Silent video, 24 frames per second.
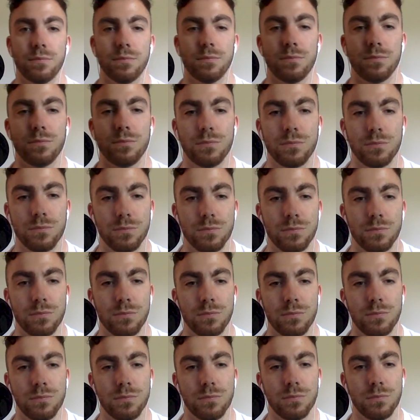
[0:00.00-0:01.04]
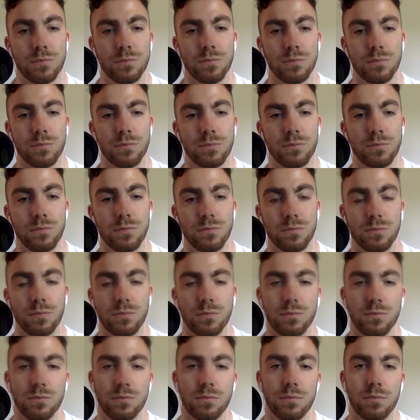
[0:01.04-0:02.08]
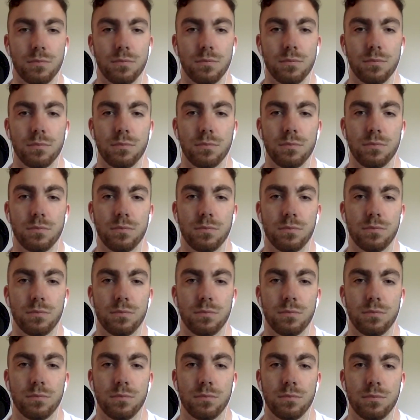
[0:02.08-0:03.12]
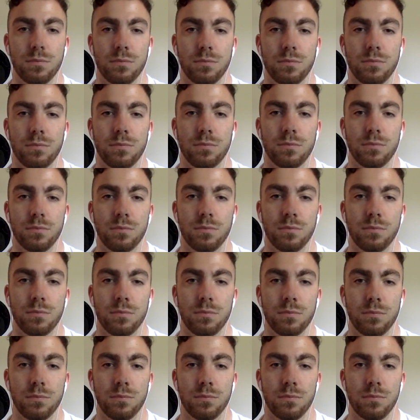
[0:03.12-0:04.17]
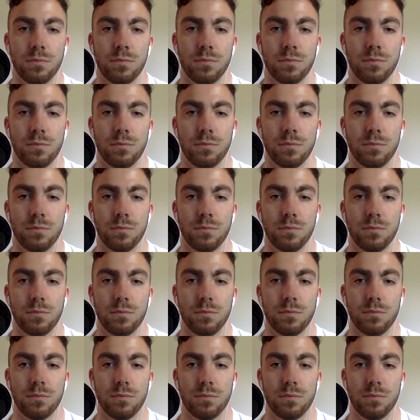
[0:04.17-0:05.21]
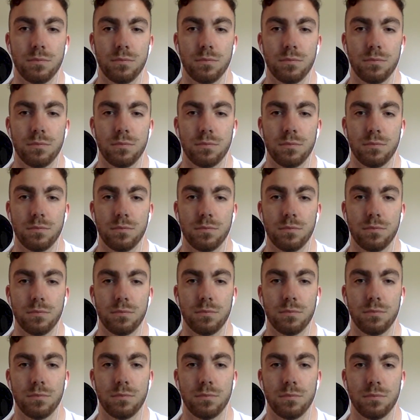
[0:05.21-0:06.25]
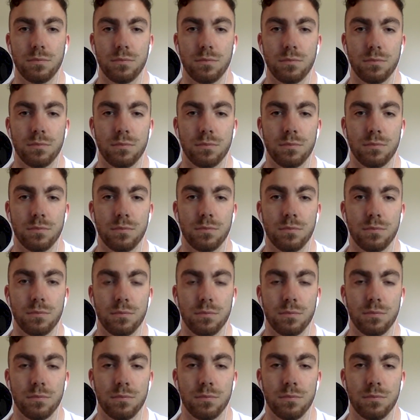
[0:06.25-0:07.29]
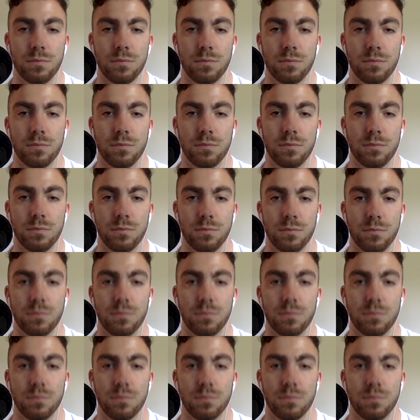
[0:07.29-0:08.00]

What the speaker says: (not speaking)